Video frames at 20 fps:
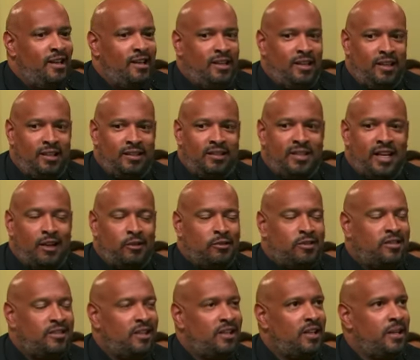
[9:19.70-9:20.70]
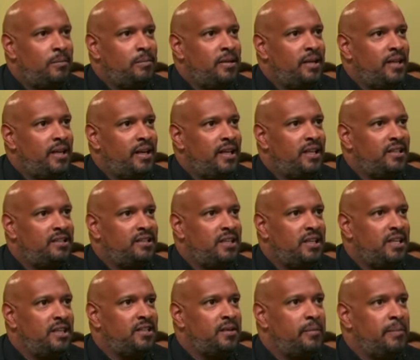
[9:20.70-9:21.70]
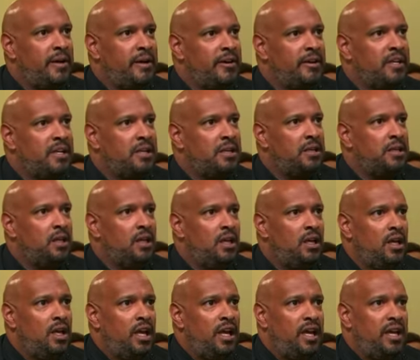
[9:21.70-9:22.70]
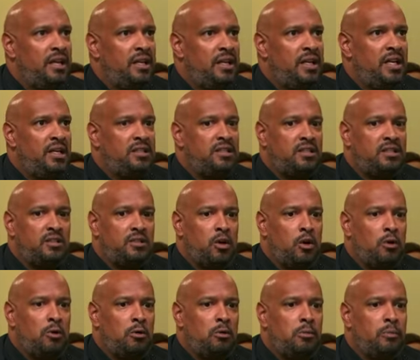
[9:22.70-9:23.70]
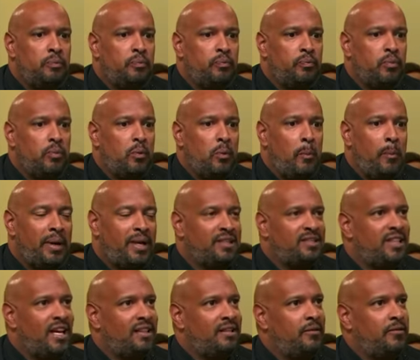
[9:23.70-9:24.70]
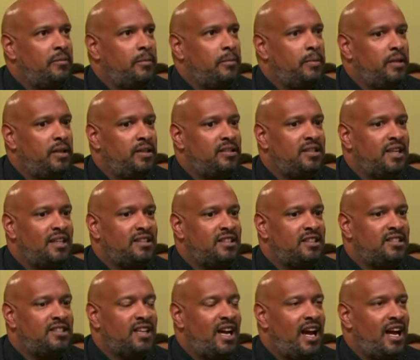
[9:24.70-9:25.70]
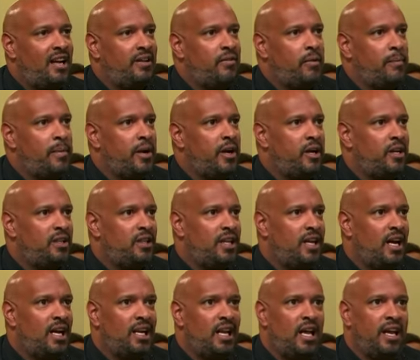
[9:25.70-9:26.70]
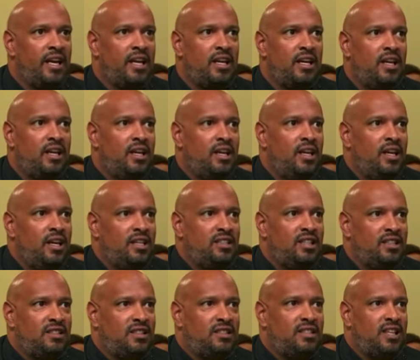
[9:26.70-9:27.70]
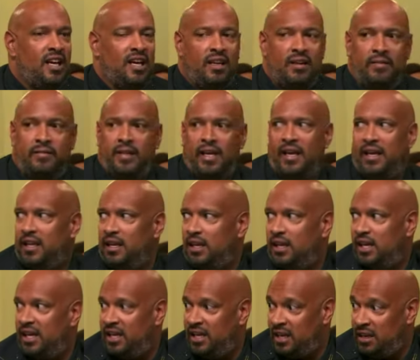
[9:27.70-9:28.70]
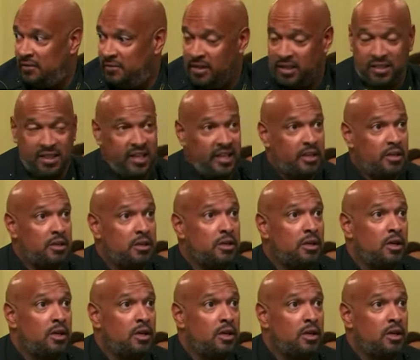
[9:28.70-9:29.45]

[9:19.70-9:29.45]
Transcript: it sounds silly, but I guess it is American, and it's so. But it's not the it's not the side of America that I like. It's not the side of that any of us here